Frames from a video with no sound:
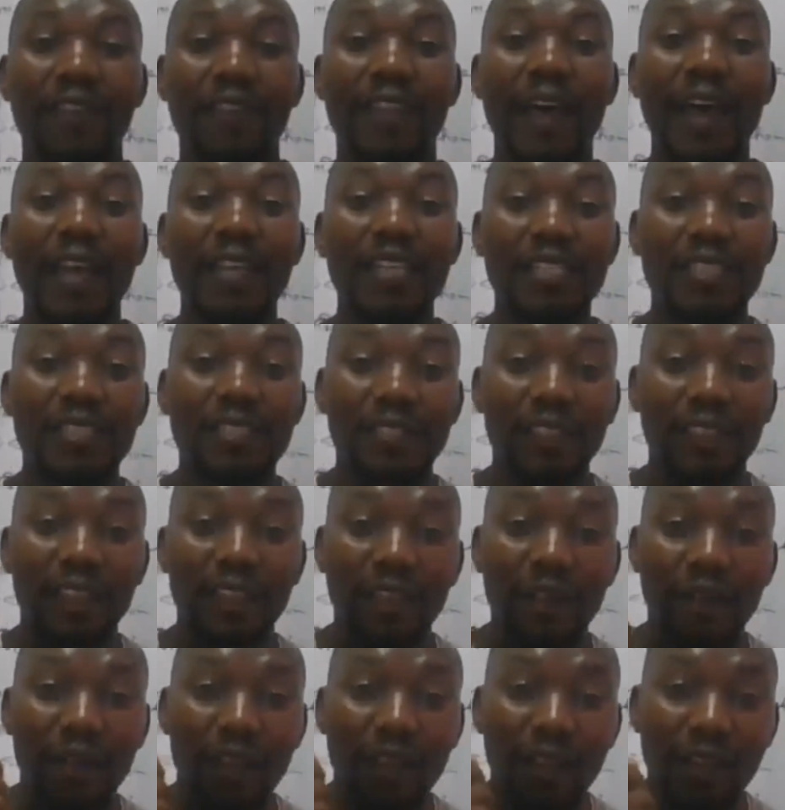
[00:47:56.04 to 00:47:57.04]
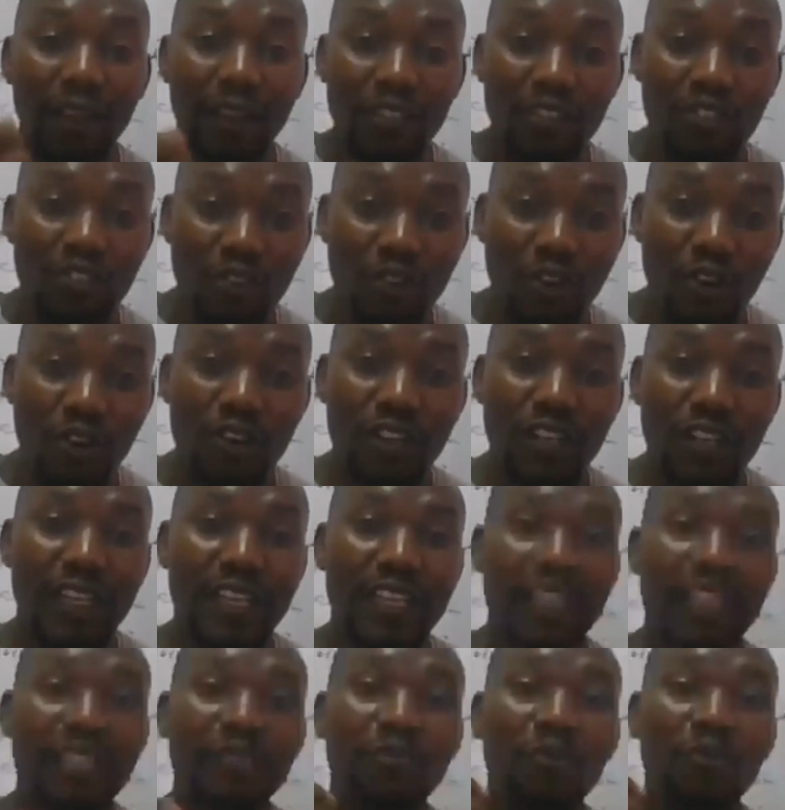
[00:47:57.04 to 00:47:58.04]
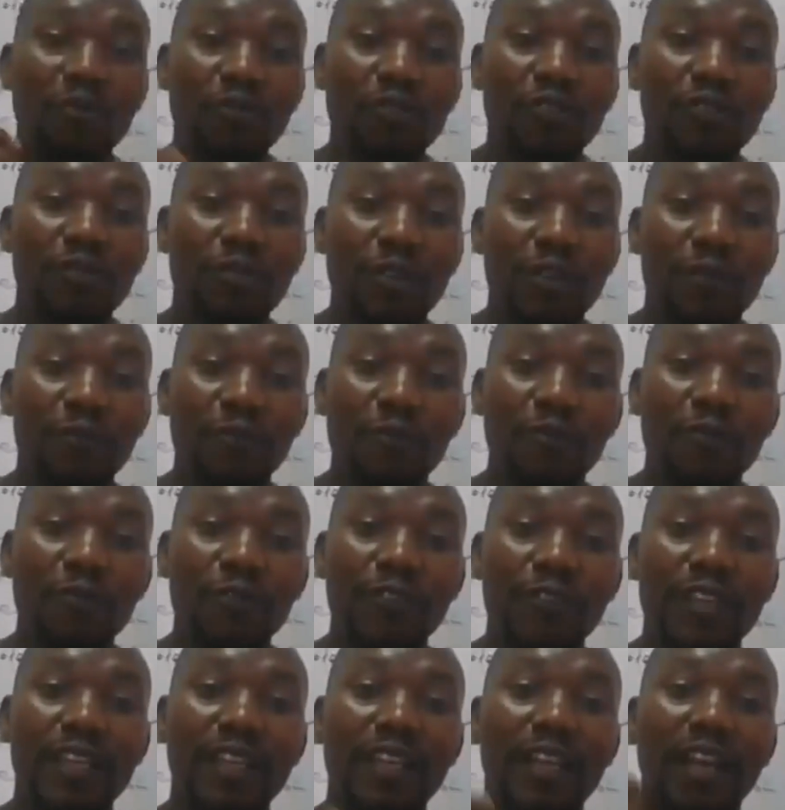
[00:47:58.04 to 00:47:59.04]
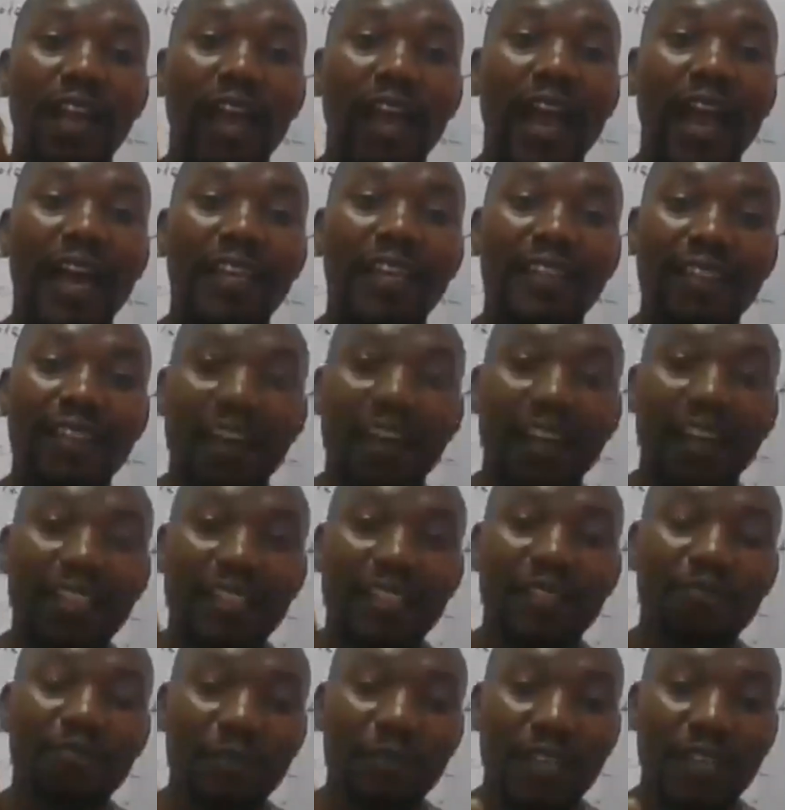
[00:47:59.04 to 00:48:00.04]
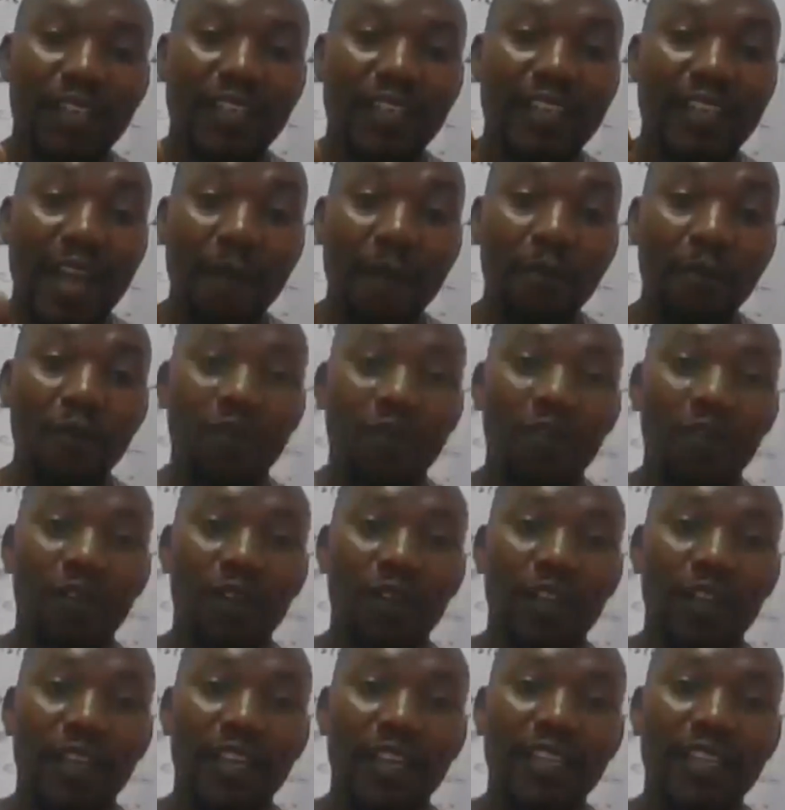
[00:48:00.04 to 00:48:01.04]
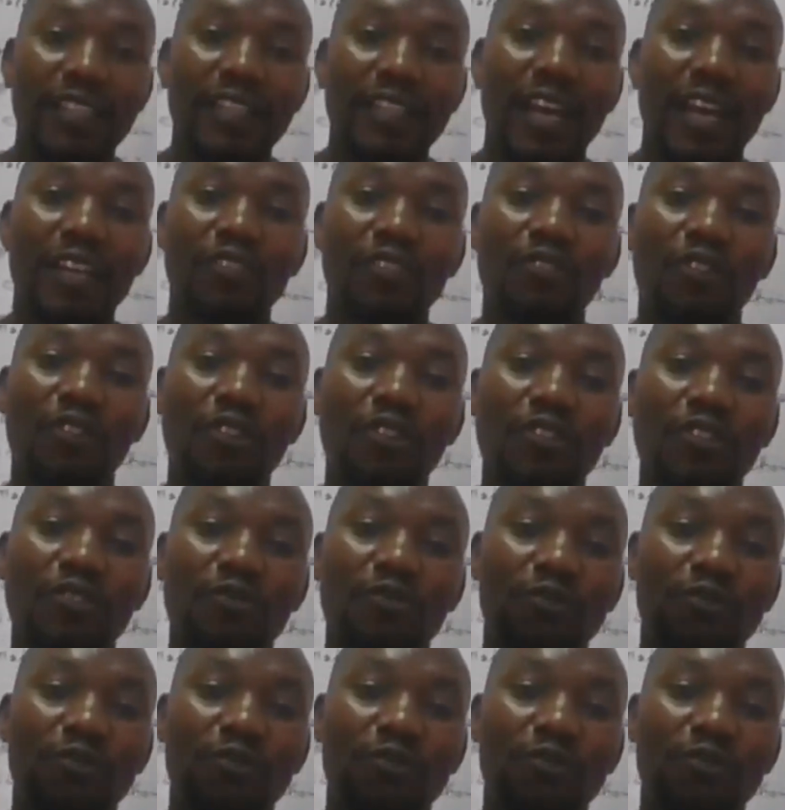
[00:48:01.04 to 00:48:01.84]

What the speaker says: That drone is moving at that speed double. It can go